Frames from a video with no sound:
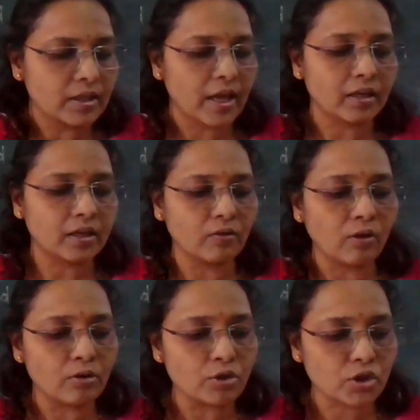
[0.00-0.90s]
Then
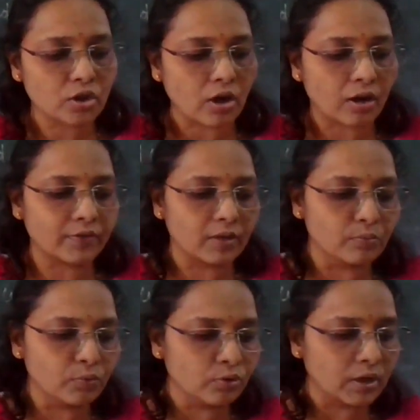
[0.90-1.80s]
revolution of the
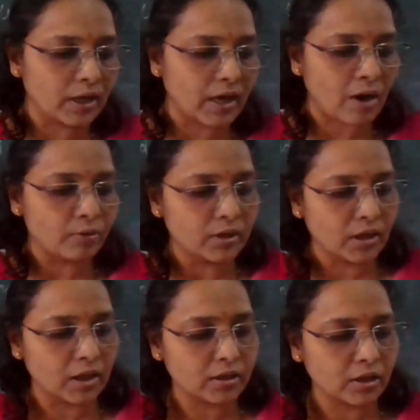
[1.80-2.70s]
moon around
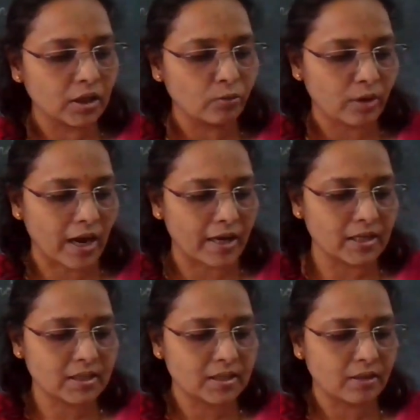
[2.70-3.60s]
earth give
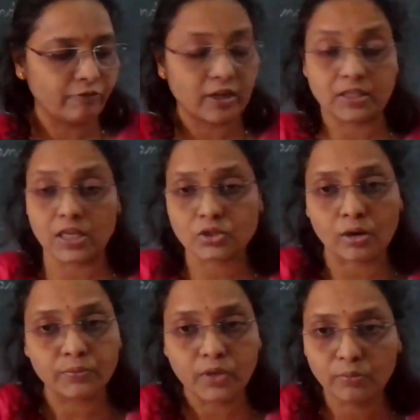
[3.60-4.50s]
rise the phases
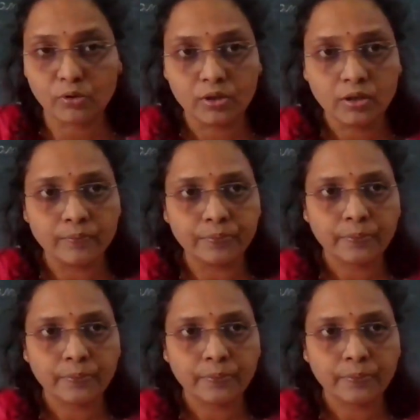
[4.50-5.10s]
of the moon.